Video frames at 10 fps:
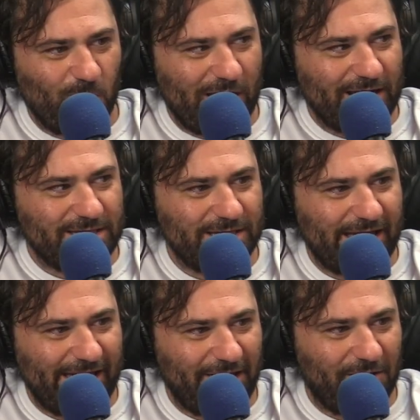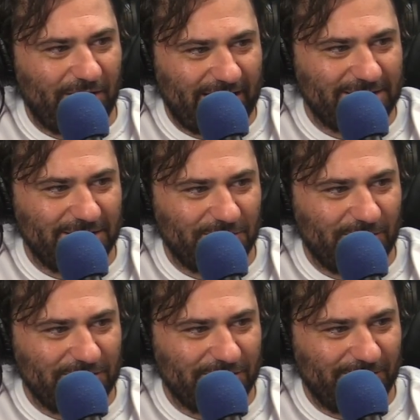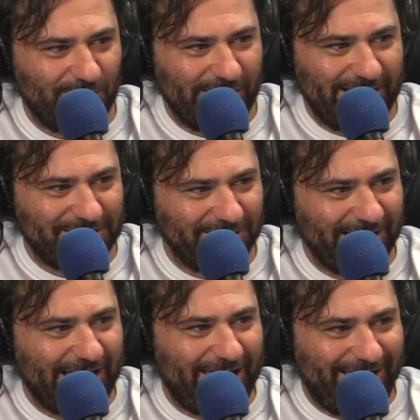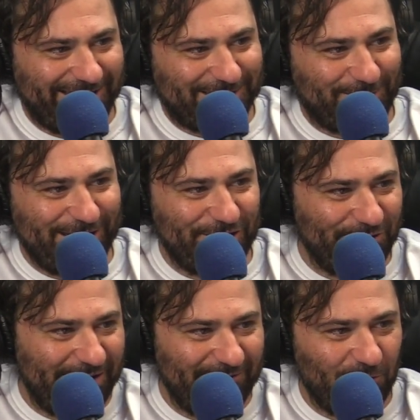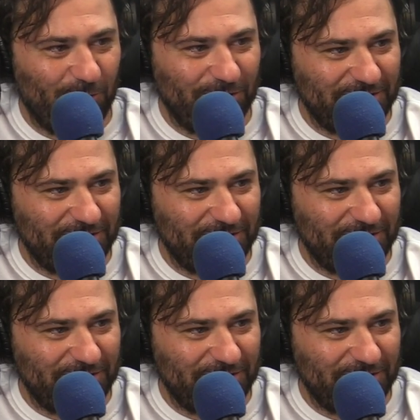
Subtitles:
Wes handle that situation, where he has to land and explain to everyone what